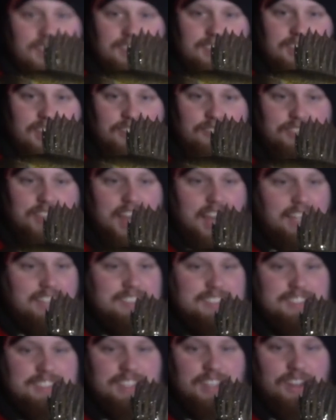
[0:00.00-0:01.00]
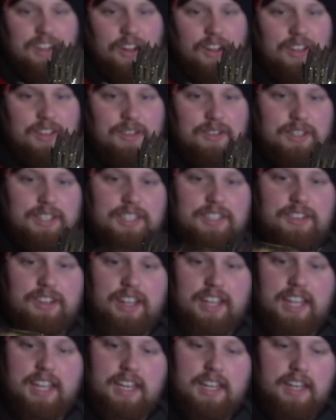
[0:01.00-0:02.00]
Love that. So we're gonna go
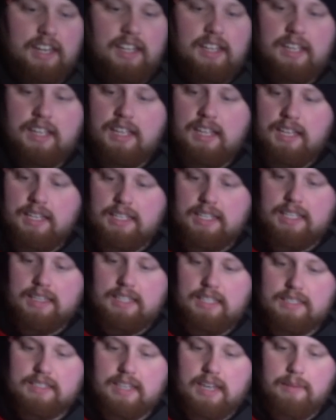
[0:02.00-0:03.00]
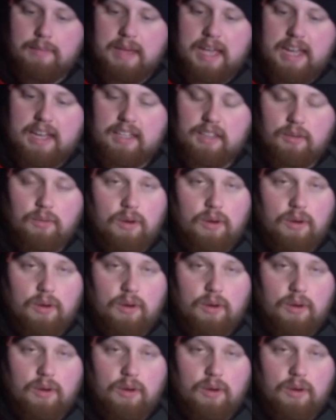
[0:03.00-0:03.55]
ahead and get this guy back in the